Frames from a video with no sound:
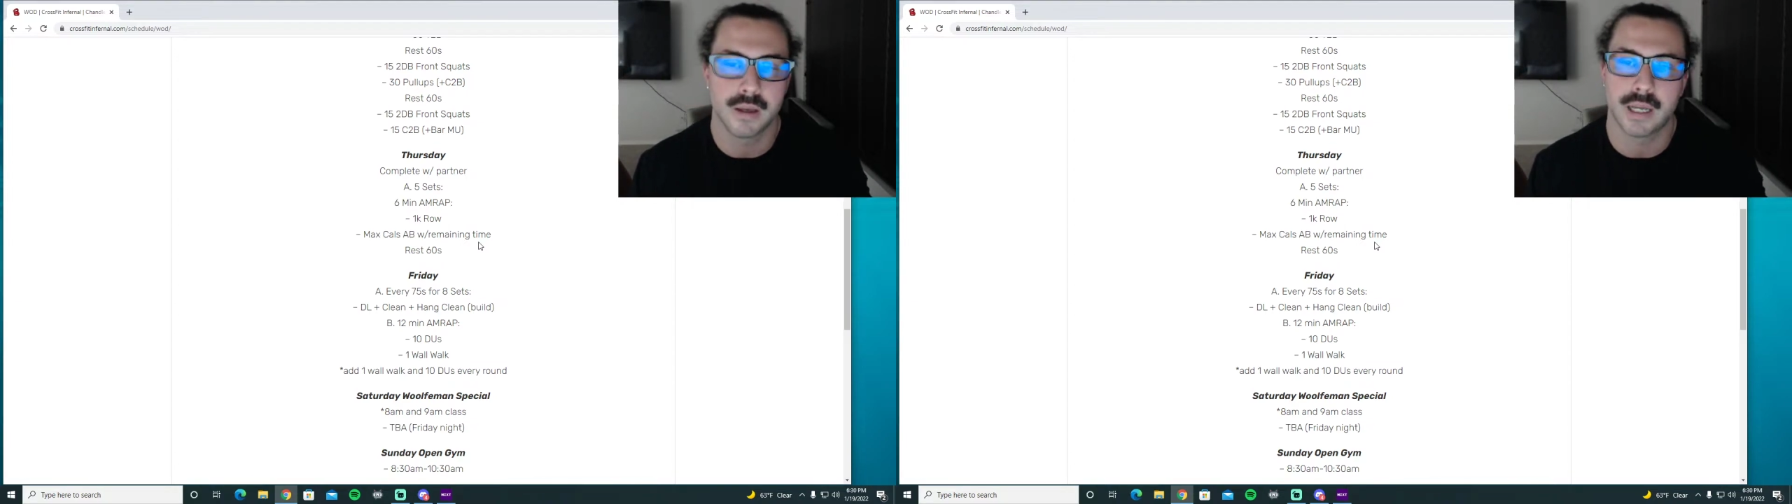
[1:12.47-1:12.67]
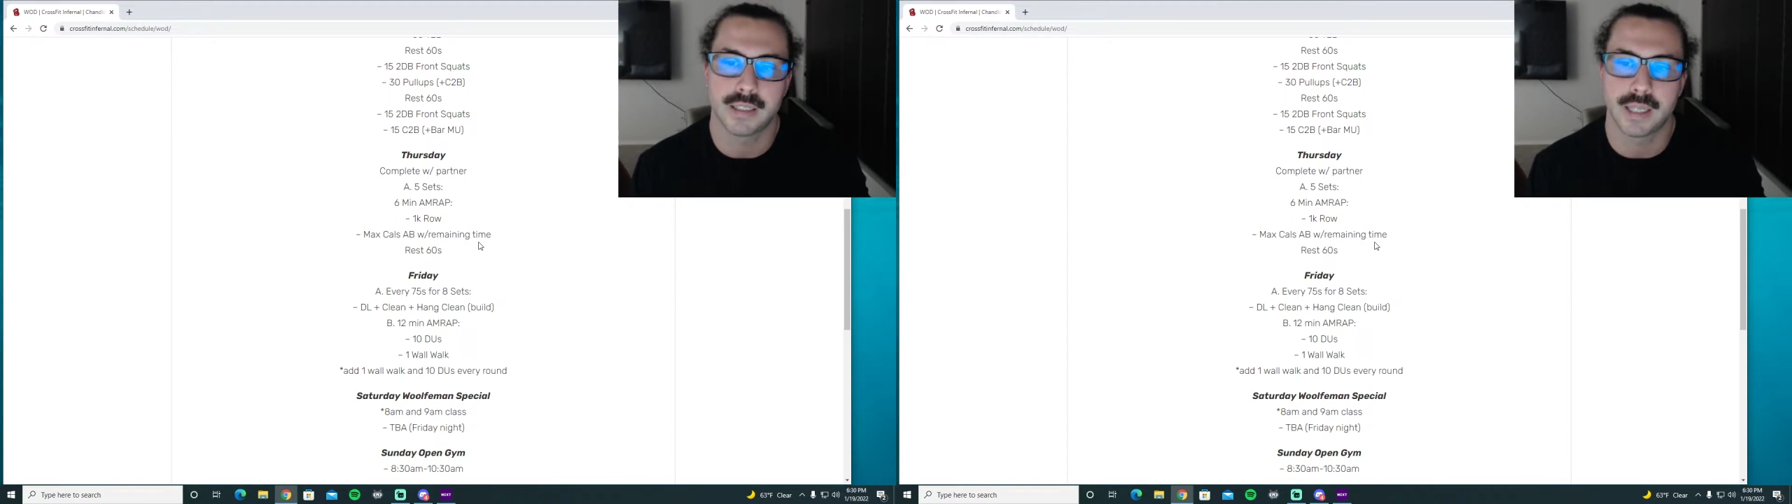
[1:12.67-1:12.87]

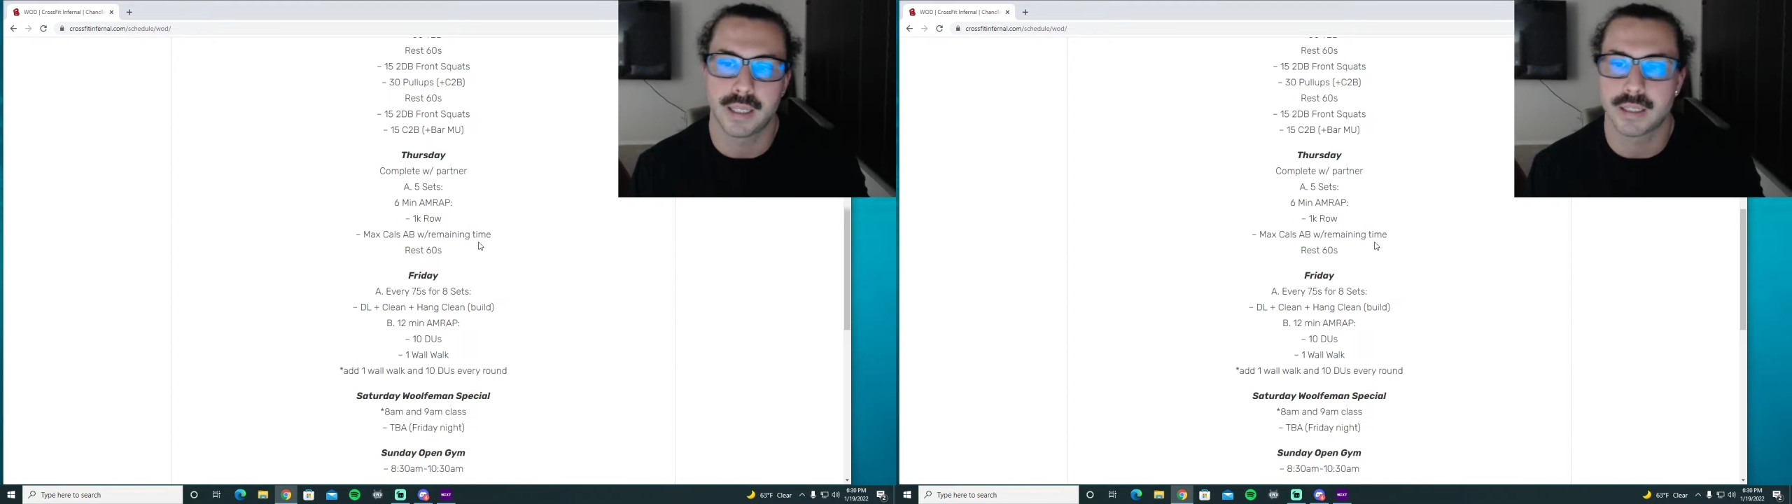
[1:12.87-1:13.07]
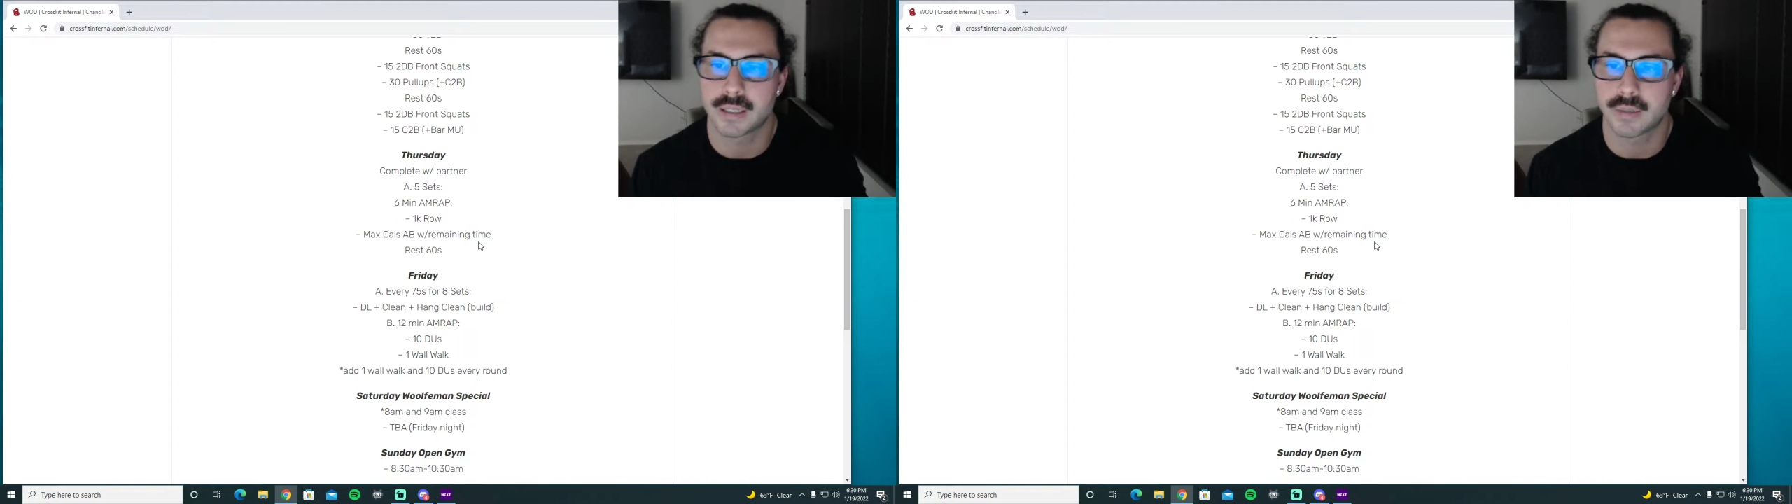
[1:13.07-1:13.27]
I'd say
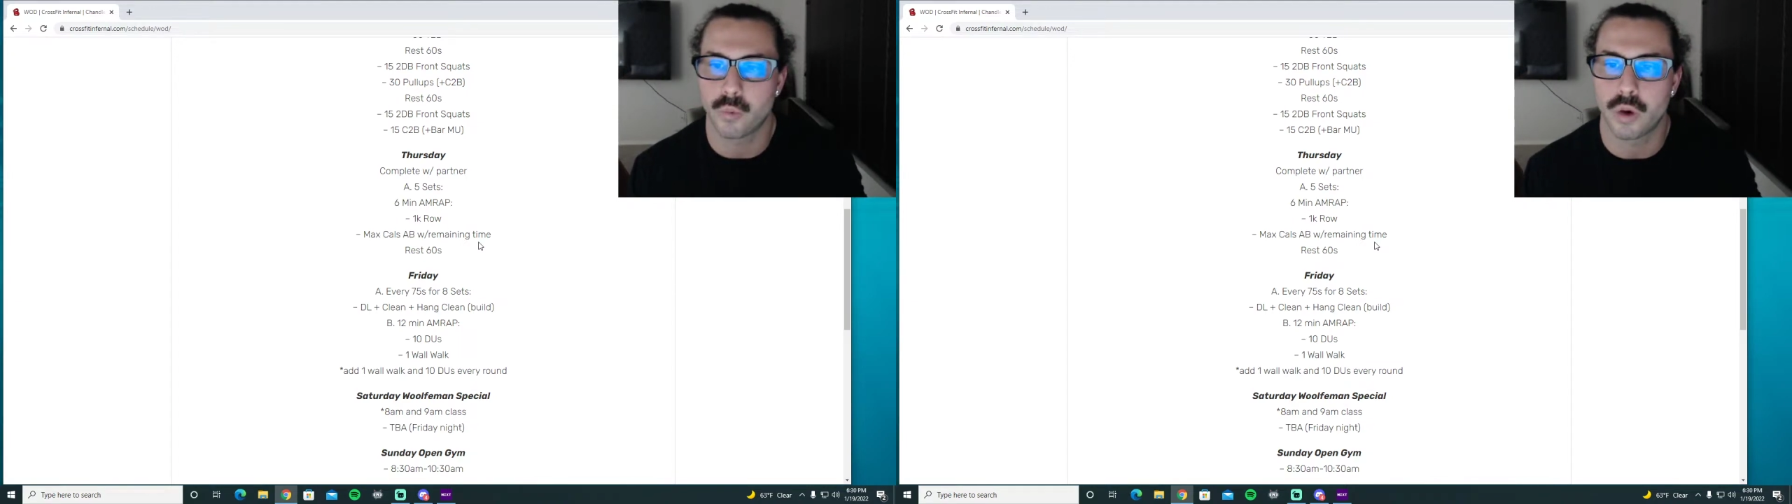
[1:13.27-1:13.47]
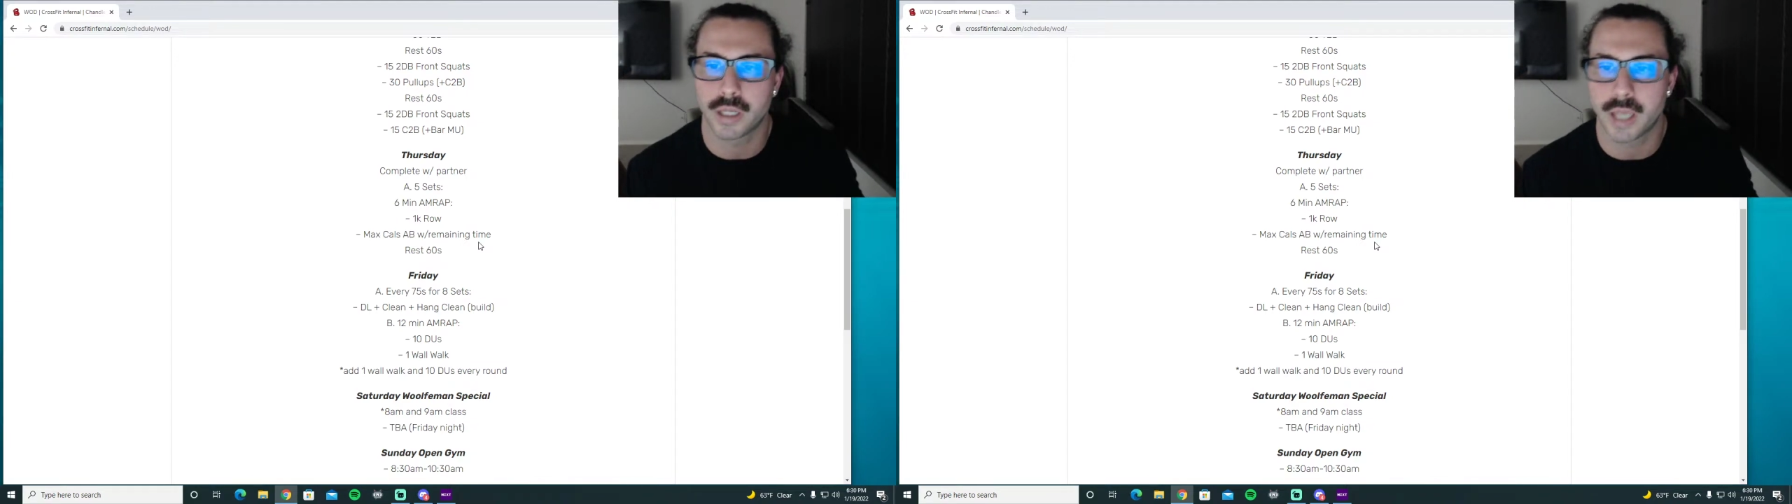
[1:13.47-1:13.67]
this
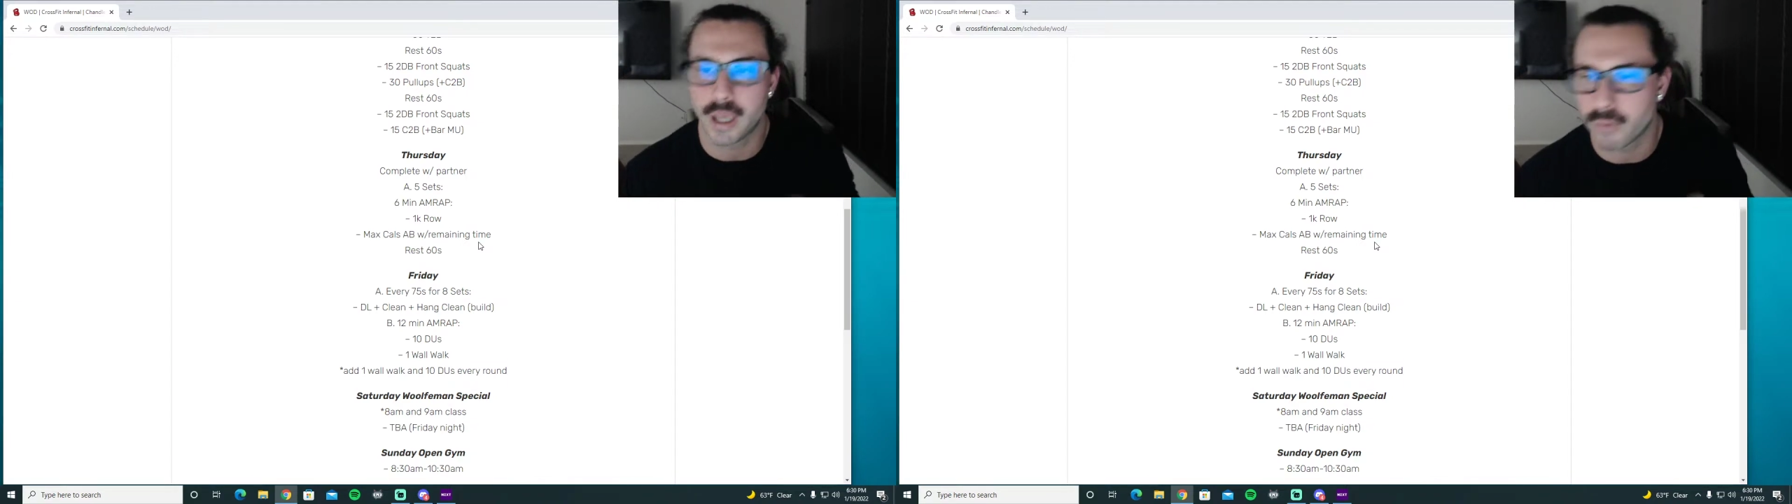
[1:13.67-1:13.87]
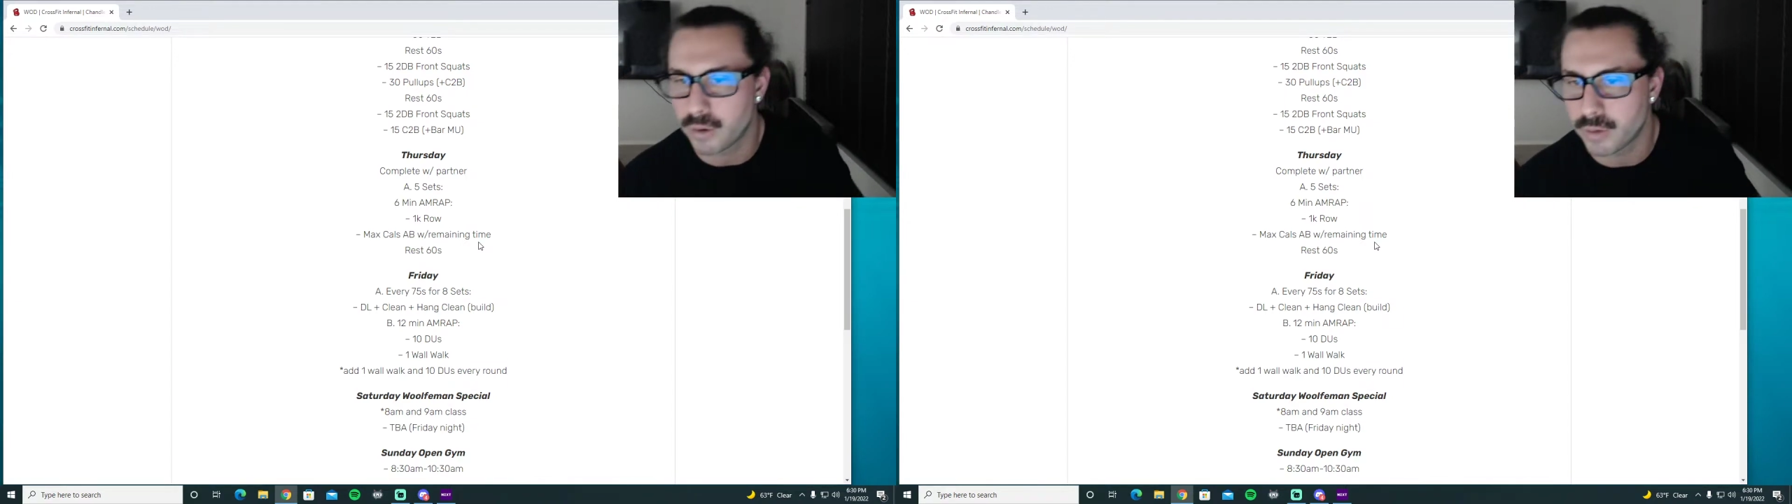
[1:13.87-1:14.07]
1K
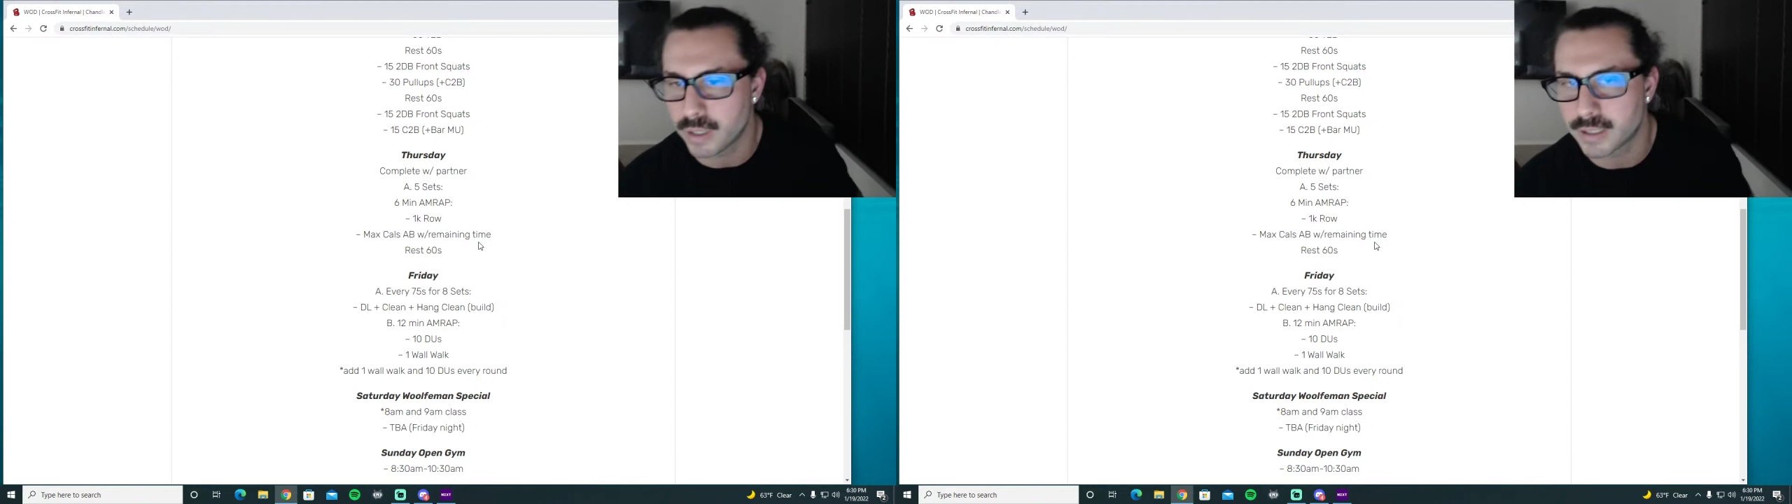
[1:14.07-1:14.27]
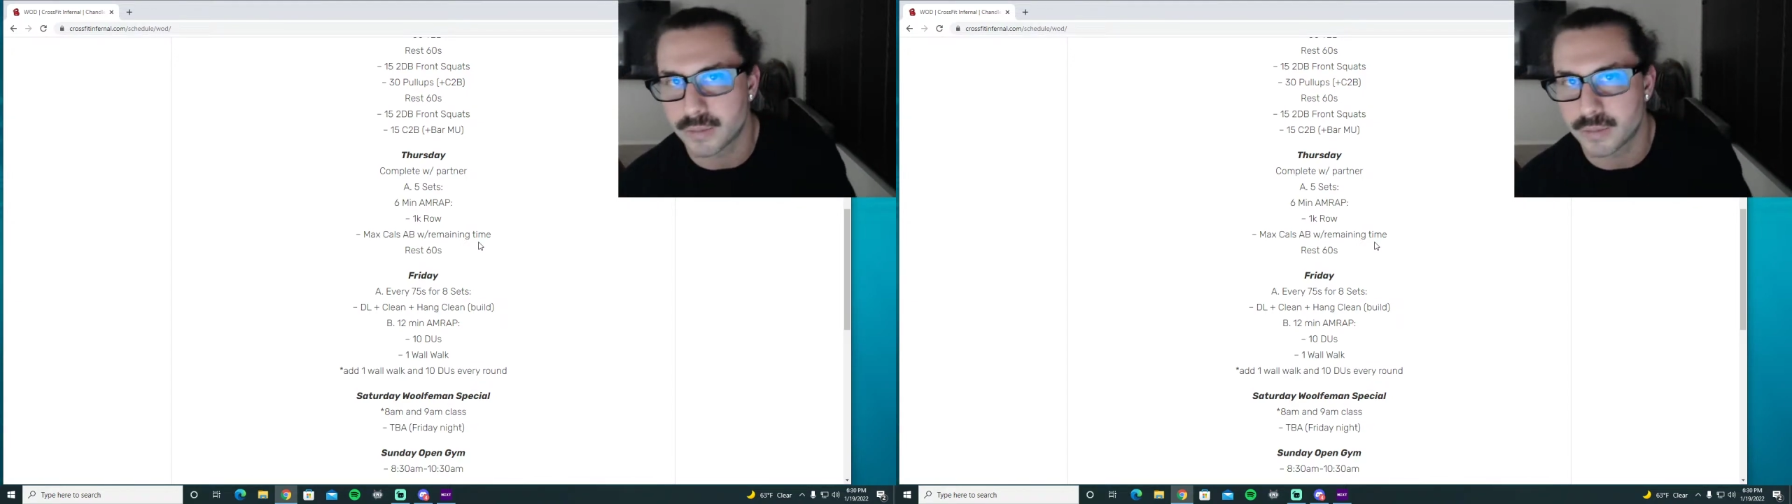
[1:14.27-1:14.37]
row needs